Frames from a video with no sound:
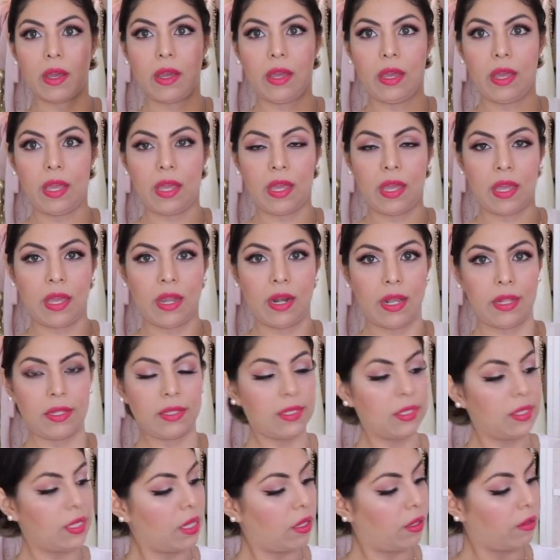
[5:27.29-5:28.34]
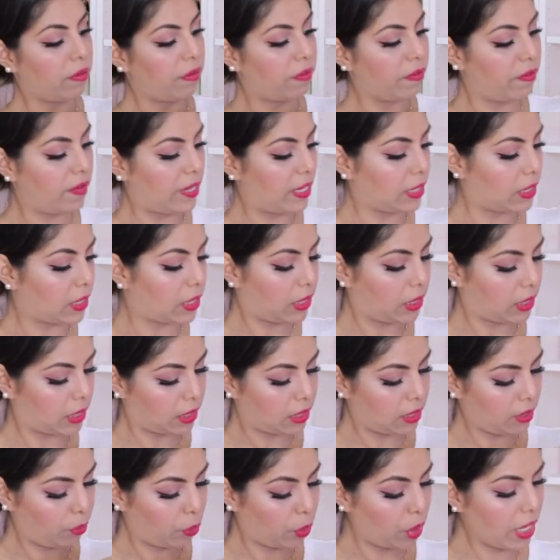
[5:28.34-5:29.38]
And it still
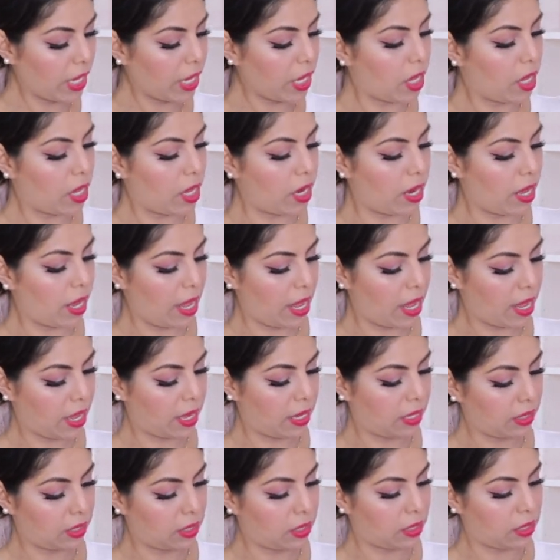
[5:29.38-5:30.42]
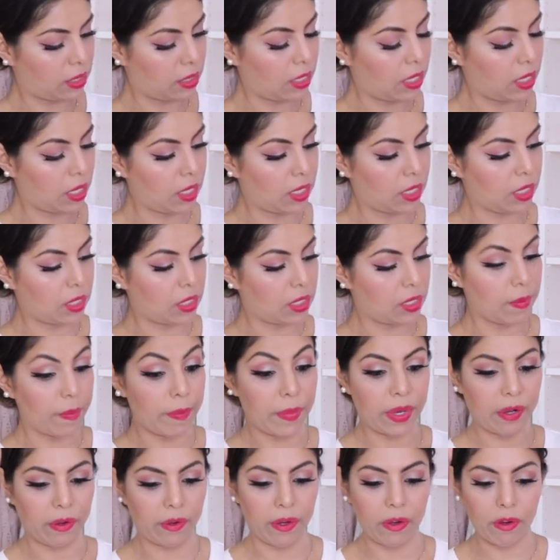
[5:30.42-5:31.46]
fits pretty good and
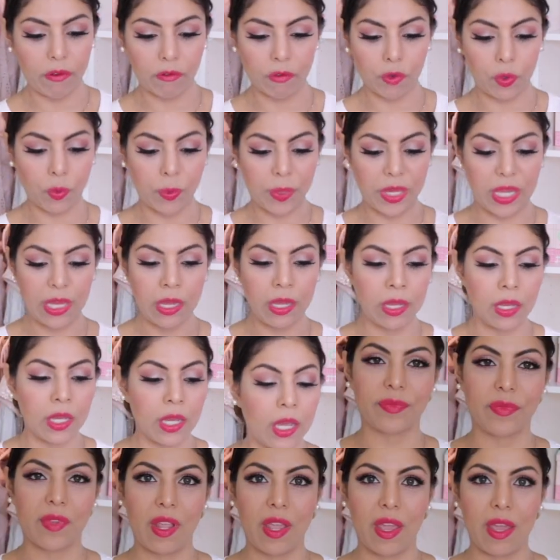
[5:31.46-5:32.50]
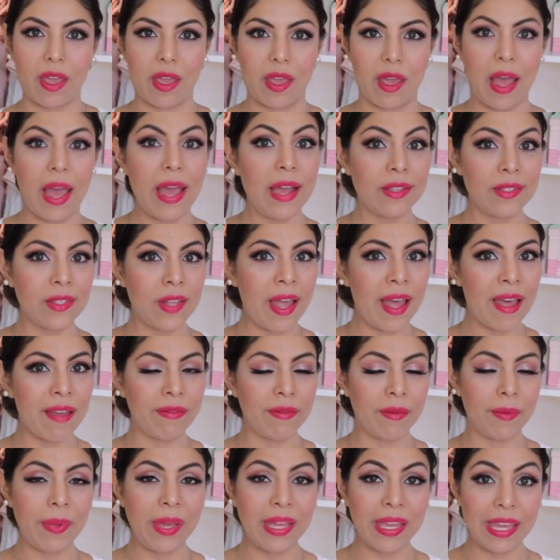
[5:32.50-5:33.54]
very roomy. I also
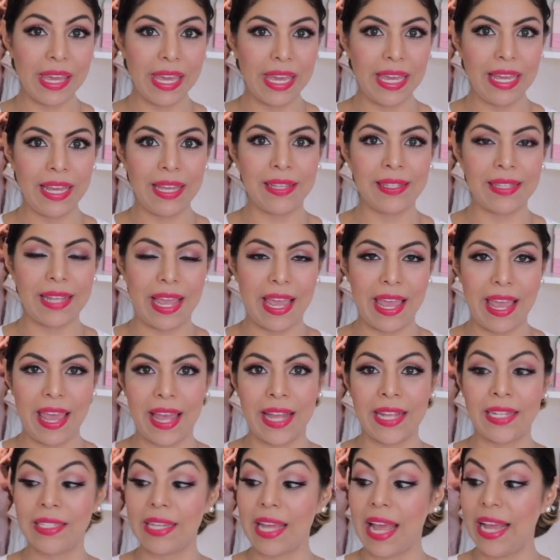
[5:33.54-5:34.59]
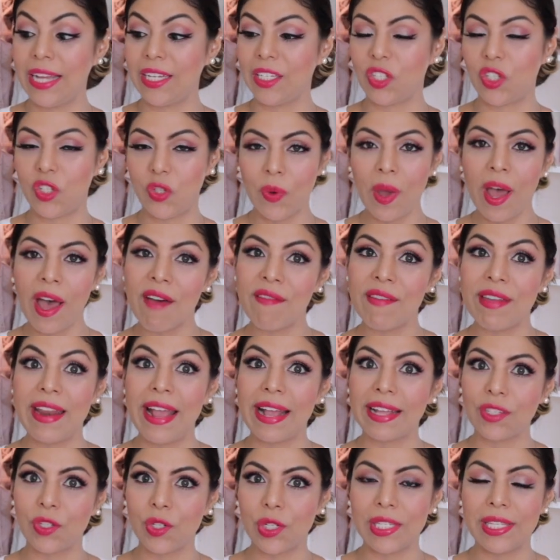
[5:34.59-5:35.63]
have my keys, and I do have an
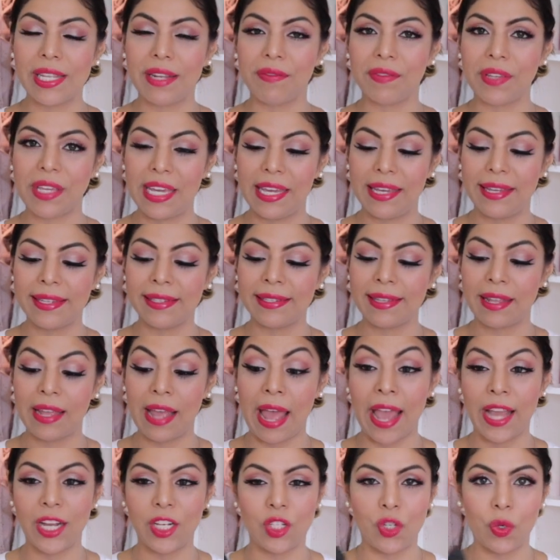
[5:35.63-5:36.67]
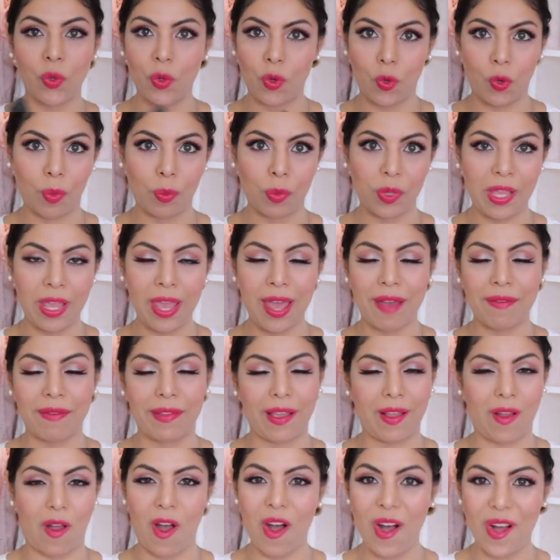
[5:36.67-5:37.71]
extra set of keys. I don't normally have
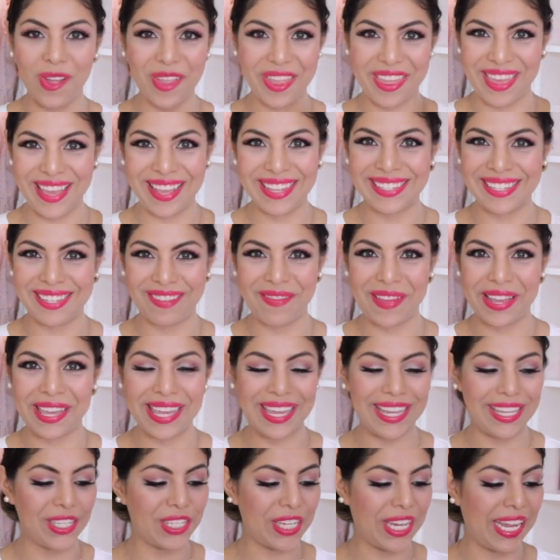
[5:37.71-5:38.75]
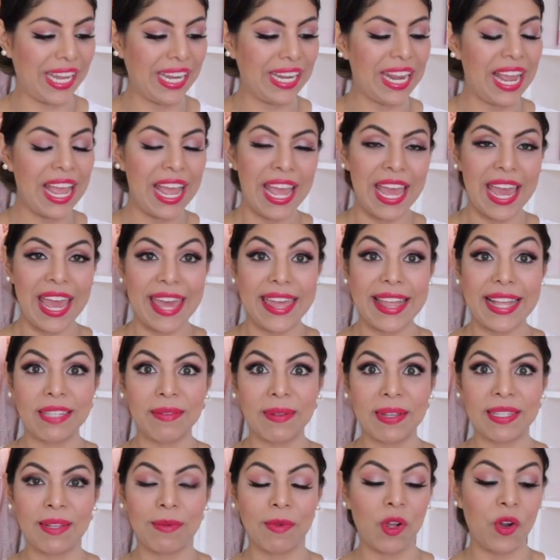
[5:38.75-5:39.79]
like all of this in my keychain. That's
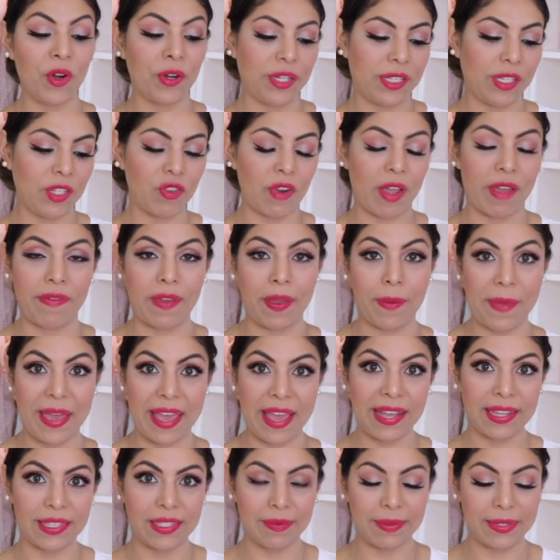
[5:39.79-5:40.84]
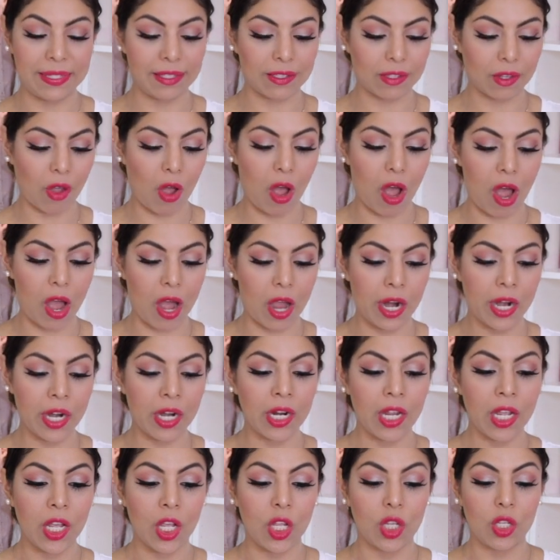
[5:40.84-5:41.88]
because I'm currently driving my husband's
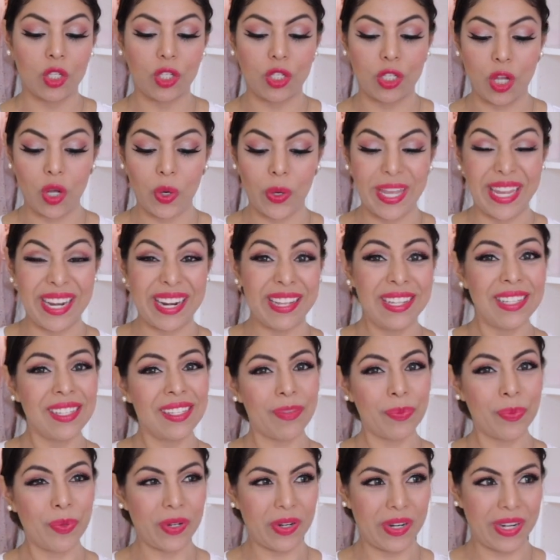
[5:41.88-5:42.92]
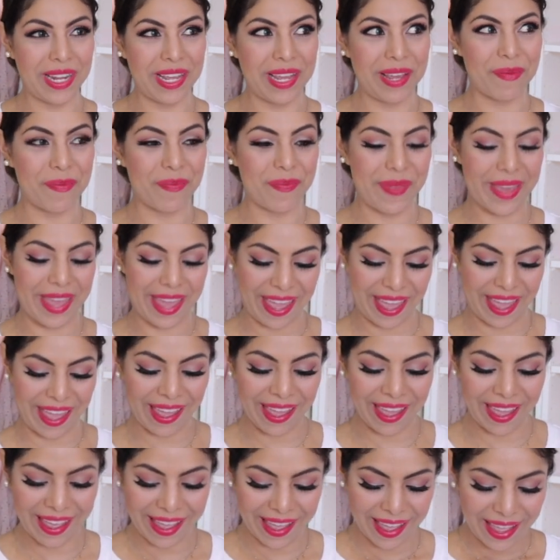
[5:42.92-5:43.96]
car, so it is pretty
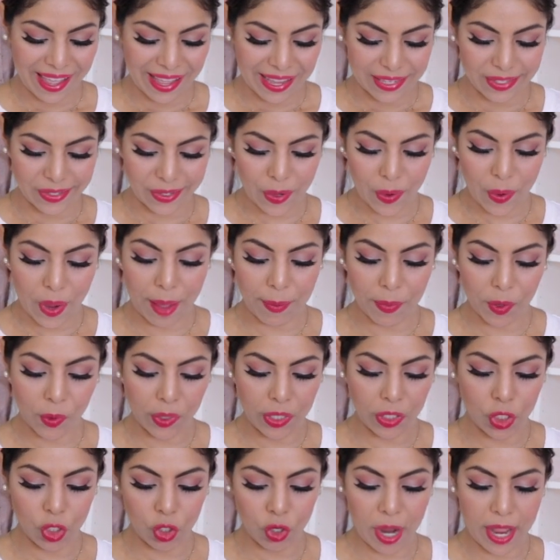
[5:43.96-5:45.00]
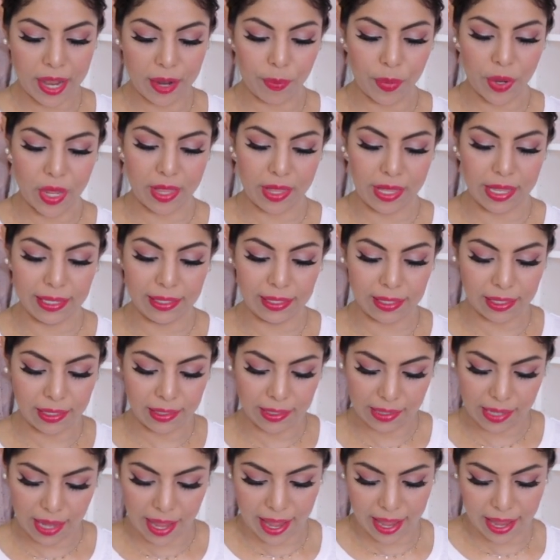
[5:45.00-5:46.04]
big. So I'm going to try to put this
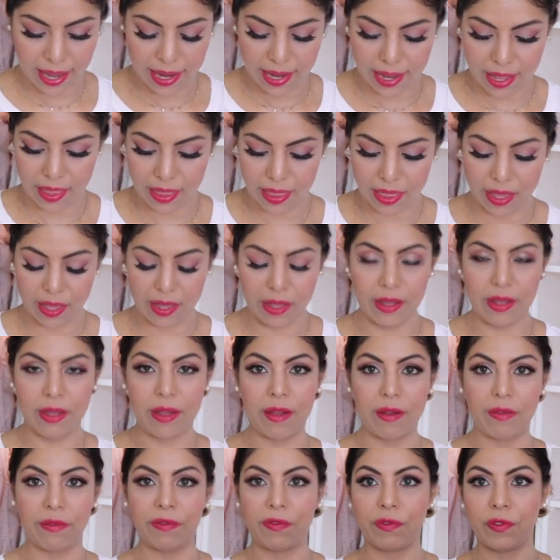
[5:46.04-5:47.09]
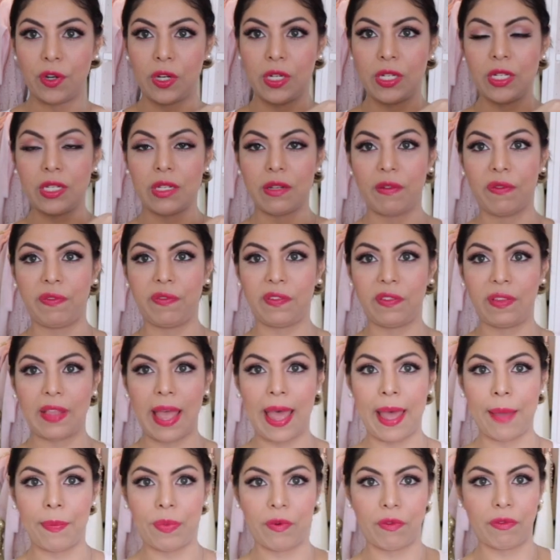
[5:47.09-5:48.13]
inside the front
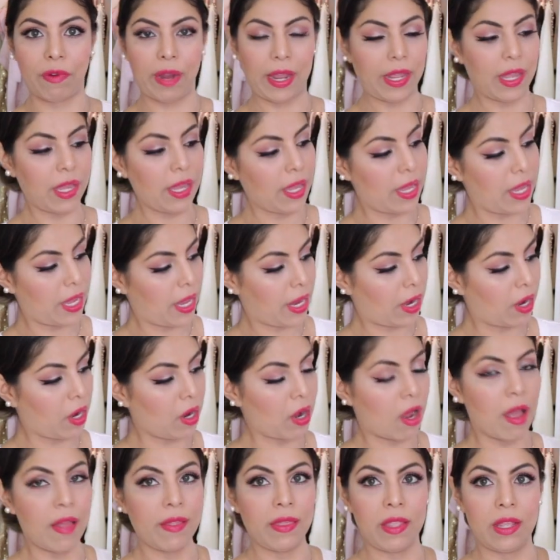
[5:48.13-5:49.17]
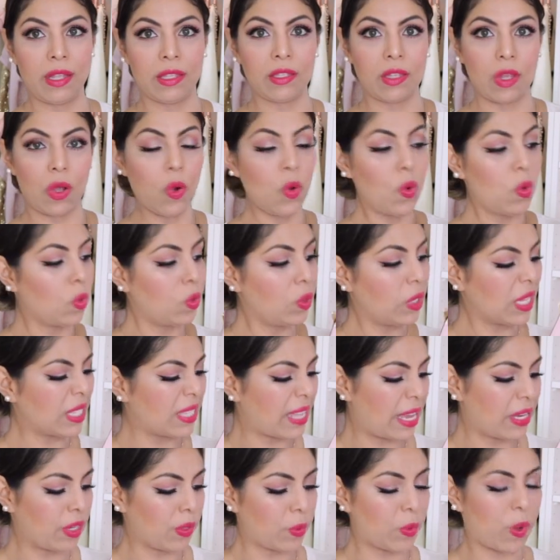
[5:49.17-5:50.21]
flap right here on its own,
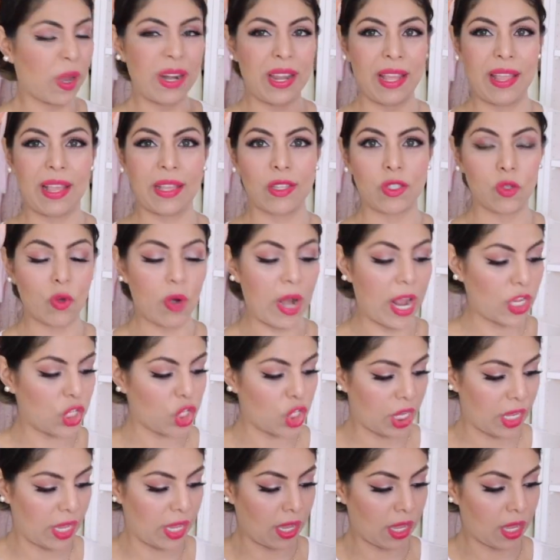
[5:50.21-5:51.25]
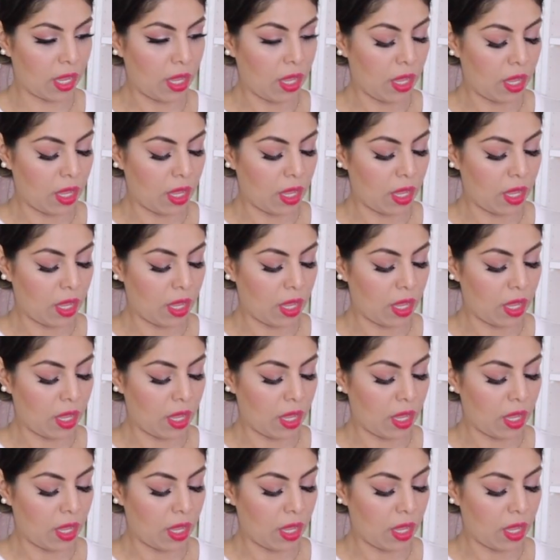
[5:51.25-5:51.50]
because I don't want it like scratching